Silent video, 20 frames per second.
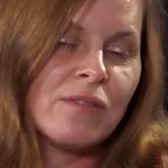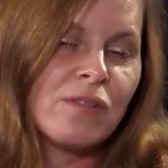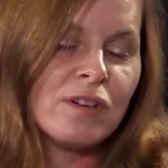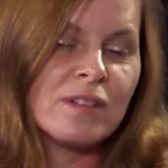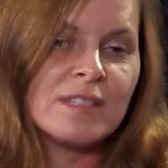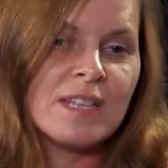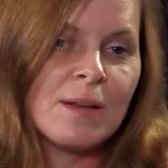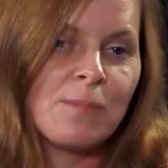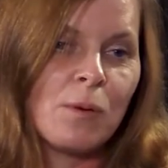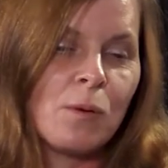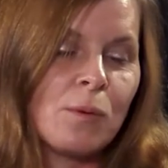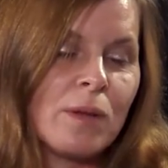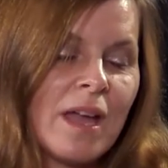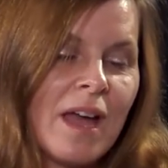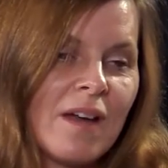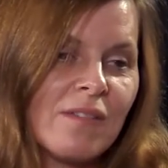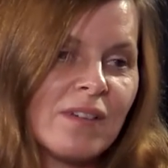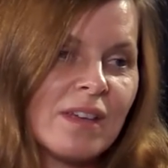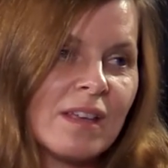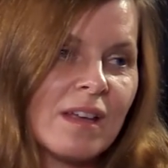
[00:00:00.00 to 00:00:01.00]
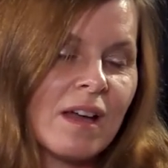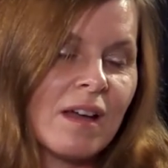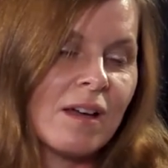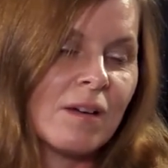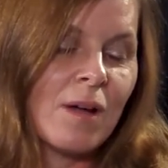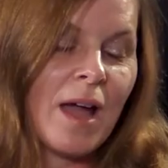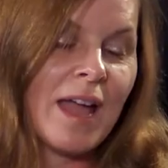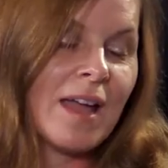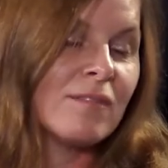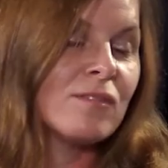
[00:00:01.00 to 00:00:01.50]
for example,
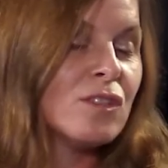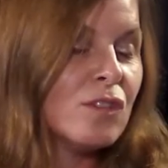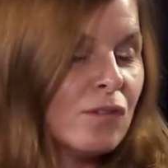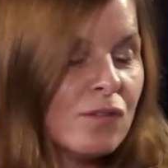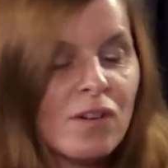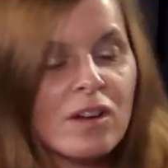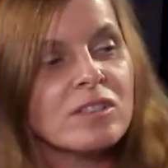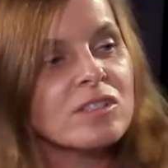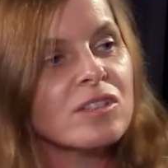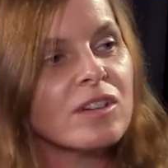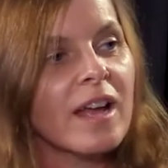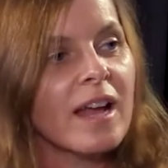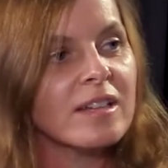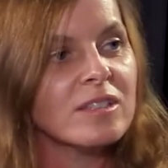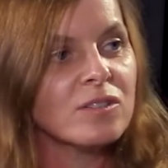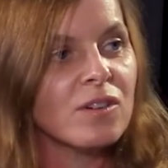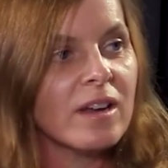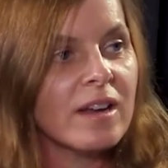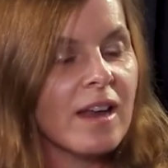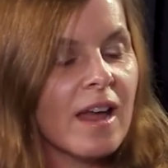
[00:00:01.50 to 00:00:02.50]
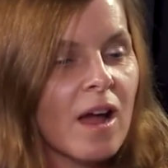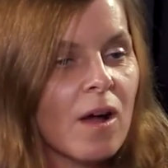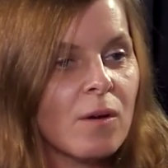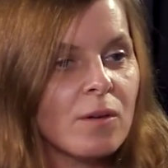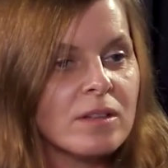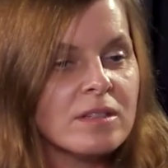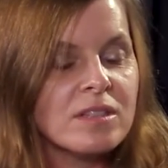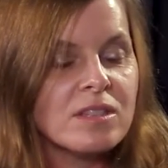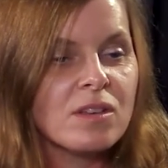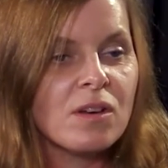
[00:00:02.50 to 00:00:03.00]
I have 2 foster cats right now,
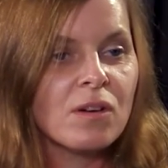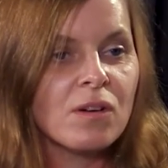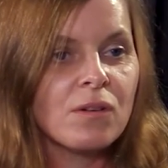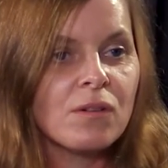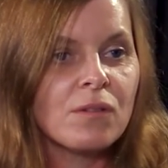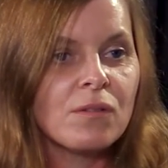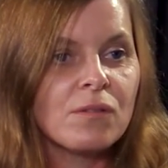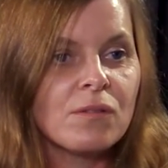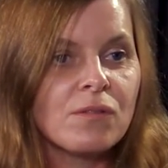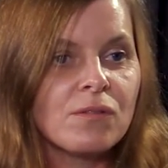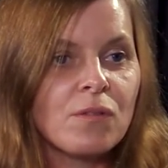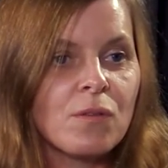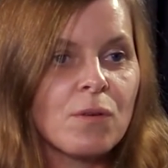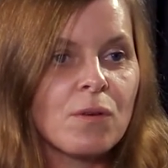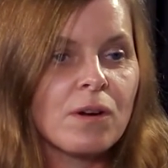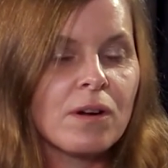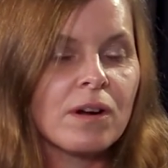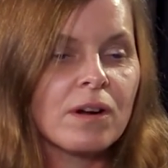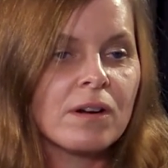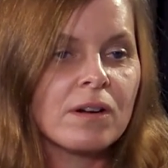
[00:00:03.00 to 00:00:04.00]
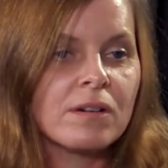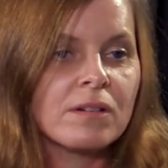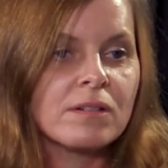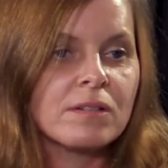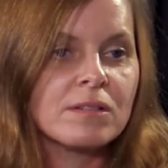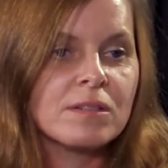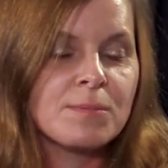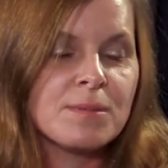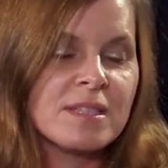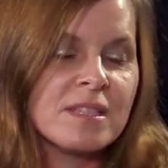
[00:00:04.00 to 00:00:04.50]
and so for
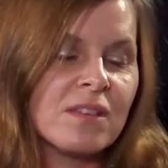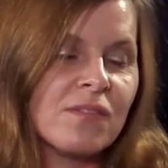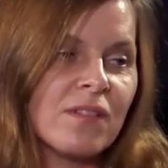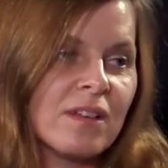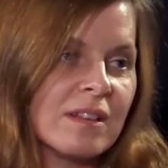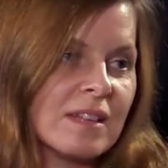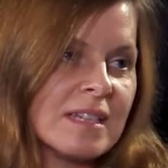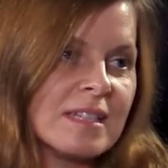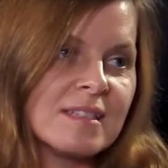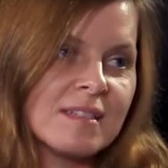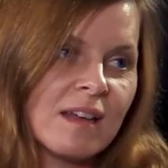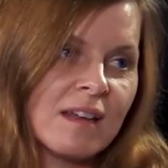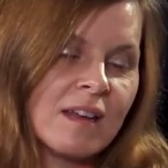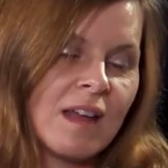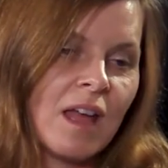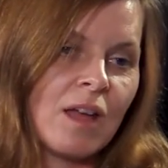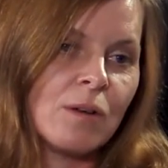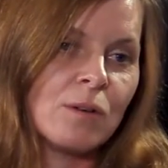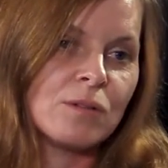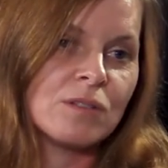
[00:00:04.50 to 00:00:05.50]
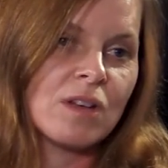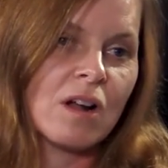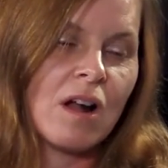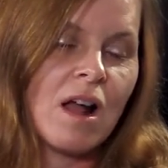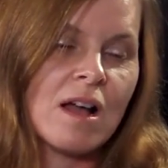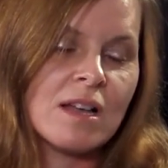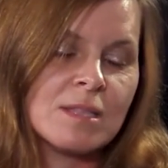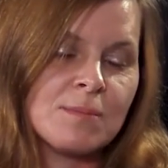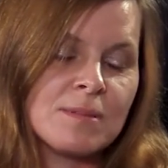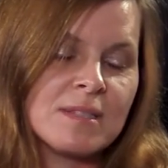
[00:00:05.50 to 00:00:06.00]
specifically Sunday, who's our
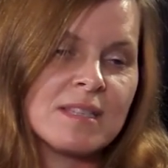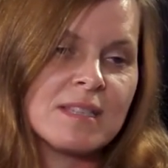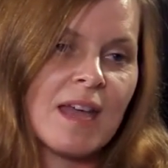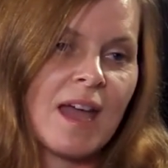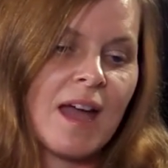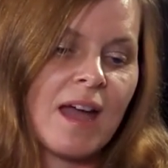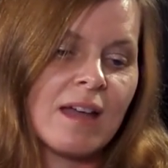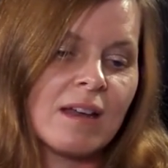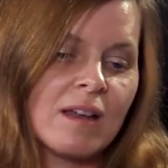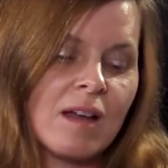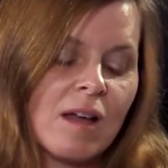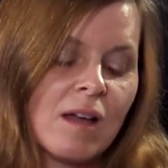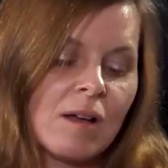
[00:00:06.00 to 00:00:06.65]
hospice cat,